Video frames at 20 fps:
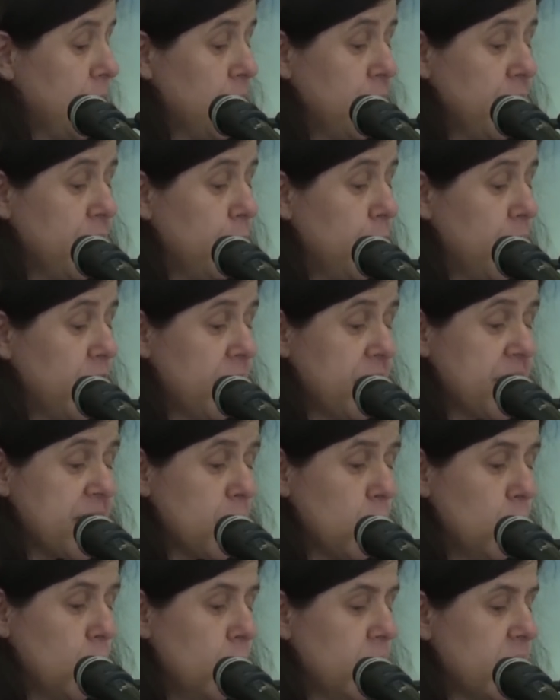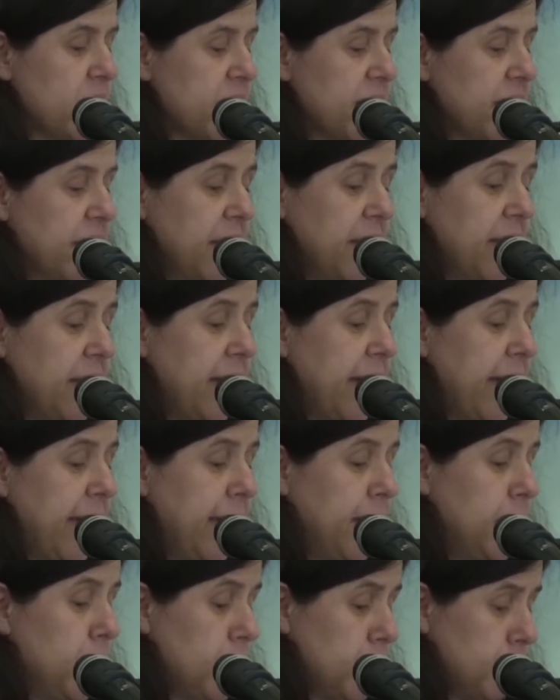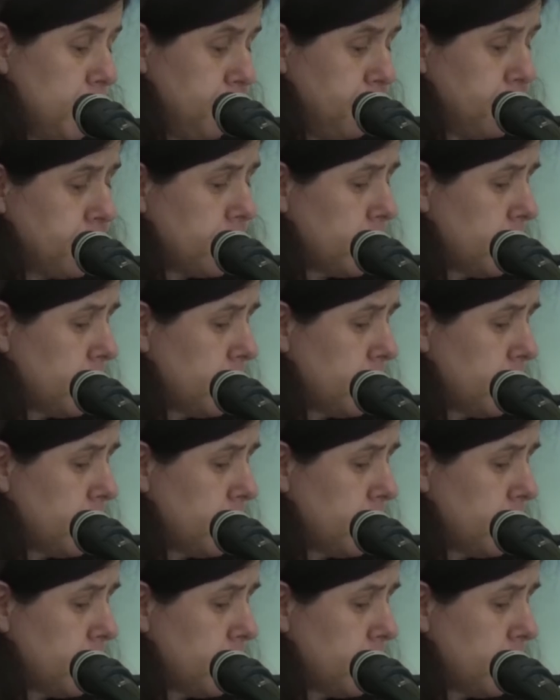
We work with schools, and